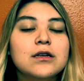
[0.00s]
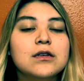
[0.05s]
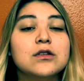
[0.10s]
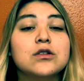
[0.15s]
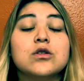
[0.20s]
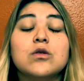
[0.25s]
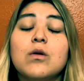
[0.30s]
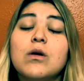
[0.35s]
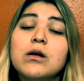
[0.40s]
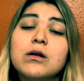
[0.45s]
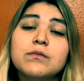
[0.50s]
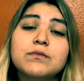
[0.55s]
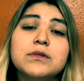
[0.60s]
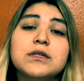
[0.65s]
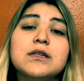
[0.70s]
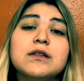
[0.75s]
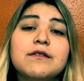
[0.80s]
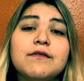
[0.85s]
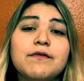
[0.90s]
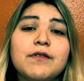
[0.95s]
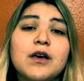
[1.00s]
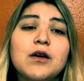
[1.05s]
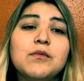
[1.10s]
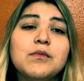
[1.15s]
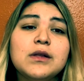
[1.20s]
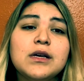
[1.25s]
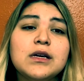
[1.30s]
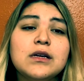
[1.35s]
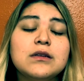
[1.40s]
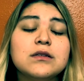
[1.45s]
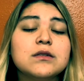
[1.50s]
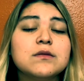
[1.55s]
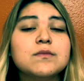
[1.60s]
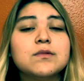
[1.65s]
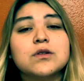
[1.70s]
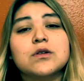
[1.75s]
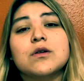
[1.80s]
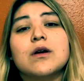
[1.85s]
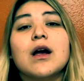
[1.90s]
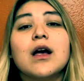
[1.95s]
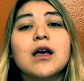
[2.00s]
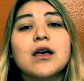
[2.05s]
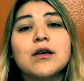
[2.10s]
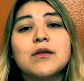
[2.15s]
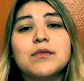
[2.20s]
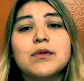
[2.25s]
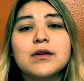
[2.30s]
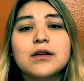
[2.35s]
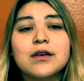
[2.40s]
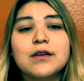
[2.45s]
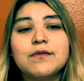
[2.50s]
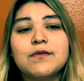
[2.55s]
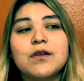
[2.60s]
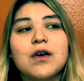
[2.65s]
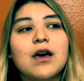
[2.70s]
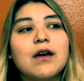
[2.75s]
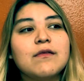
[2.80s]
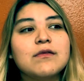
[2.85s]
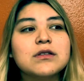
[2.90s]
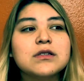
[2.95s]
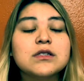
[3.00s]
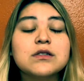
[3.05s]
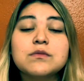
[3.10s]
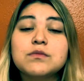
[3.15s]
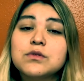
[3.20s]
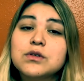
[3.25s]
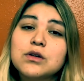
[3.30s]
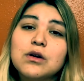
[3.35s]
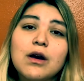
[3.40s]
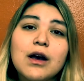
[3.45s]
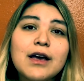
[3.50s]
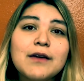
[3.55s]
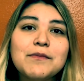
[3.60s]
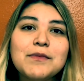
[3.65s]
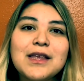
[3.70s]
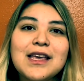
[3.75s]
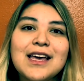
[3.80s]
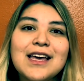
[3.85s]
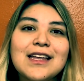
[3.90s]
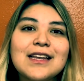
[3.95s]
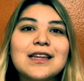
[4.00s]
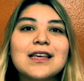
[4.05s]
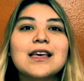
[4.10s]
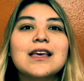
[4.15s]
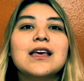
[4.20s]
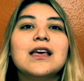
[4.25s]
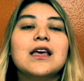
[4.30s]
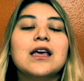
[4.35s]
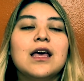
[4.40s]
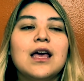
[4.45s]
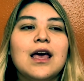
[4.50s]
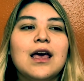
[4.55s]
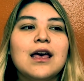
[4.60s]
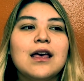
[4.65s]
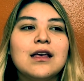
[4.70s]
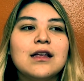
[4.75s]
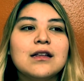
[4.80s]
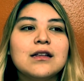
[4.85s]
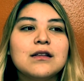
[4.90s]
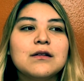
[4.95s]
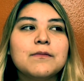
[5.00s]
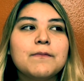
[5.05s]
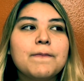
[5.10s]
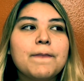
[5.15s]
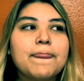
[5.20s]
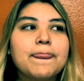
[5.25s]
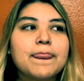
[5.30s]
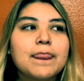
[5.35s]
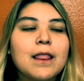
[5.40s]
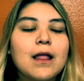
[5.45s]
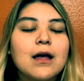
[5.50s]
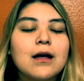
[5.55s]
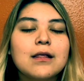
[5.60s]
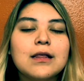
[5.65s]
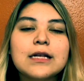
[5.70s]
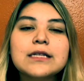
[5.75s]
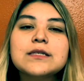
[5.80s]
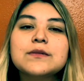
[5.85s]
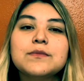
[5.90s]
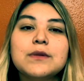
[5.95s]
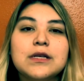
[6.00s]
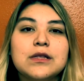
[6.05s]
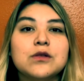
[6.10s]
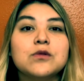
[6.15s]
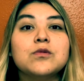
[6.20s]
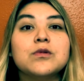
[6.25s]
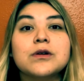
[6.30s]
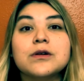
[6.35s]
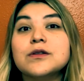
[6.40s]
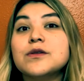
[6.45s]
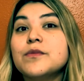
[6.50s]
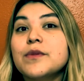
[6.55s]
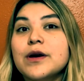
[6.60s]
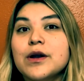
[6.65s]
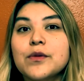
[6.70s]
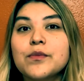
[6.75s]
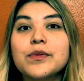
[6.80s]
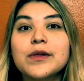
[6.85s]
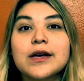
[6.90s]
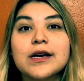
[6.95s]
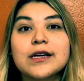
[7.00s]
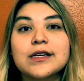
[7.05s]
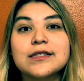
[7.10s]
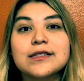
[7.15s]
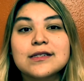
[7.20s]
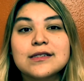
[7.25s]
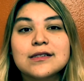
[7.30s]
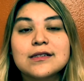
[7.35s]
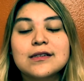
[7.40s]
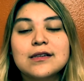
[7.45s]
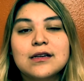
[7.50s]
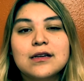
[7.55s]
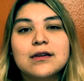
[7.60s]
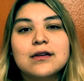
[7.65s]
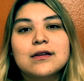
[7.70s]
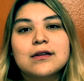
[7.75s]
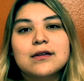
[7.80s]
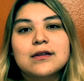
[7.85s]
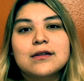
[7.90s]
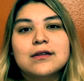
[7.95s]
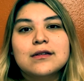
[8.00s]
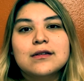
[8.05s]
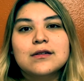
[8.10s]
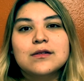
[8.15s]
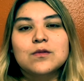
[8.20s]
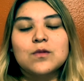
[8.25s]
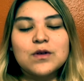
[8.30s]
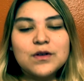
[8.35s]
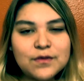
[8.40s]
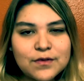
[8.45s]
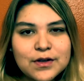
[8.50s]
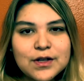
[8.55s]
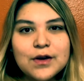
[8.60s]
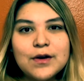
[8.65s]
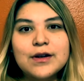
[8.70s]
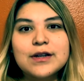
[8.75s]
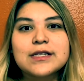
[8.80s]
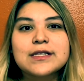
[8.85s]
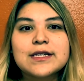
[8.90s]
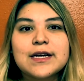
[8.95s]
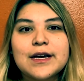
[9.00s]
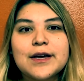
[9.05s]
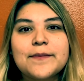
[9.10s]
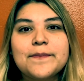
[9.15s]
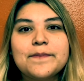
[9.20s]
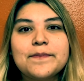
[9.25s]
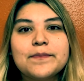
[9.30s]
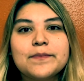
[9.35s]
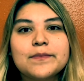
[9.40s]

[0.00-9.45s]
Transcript: So welcome to the family. Subscribe if you haven't subscribed yet, and let's make the world a better place, one video at a time.